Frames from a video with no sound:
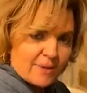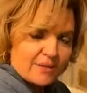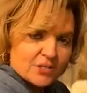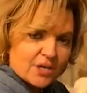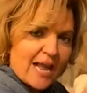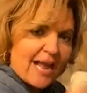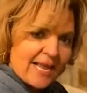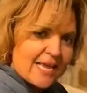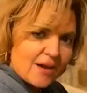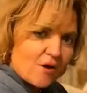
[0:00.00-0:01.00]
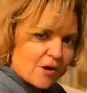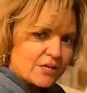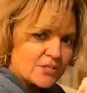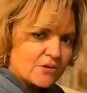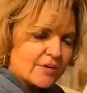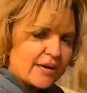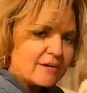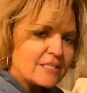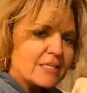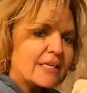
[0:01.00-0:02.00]
It's going to hang on in certain
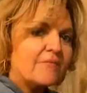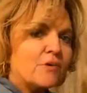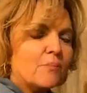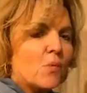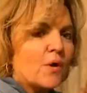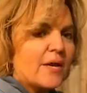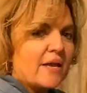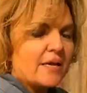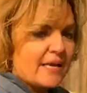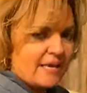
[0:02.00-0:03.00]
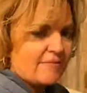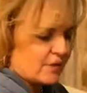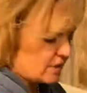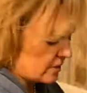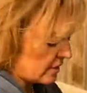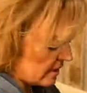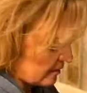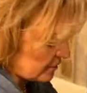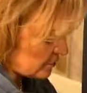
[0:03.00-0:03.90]
areas and it'll give you a more uneven look. If you